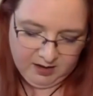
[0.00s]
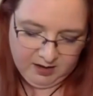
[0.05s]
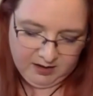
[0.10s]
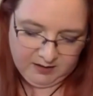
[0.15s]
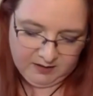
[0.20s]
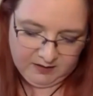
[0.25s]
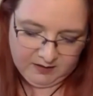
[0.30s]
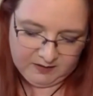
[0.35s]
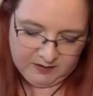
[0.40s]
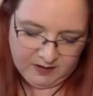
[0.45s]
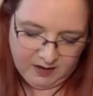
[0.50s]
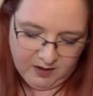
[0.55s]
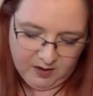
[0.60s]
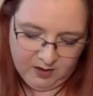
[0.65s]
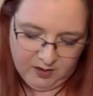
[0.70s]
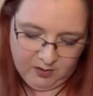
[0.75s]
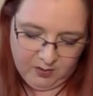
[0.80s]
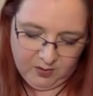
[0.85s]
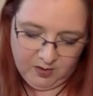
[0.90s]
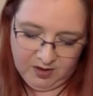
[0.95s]

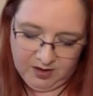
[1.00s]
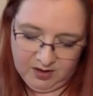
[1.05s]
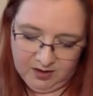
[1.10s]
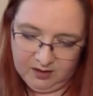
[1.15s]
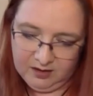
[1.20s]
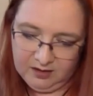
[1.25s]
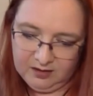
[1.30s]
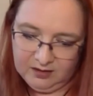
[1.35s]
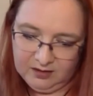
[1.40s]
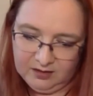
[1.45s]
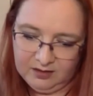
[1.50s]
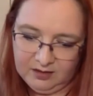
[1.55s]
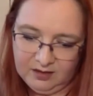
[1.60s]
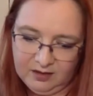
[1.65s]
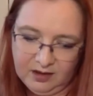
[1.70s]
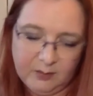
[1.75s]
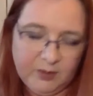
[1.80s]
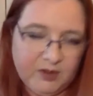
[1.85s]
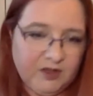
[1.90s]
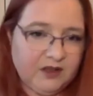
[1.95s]
So
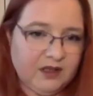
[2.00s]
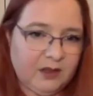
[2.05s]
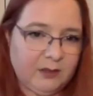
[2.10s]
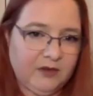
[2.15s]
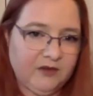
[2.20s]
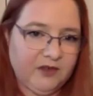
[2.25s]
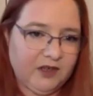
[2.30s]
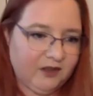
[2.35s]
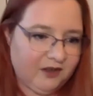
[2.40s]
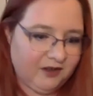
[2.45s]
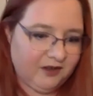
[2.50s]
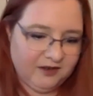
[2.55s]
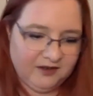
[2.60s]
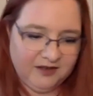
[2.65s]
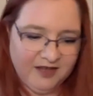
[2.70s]
how much time have I got?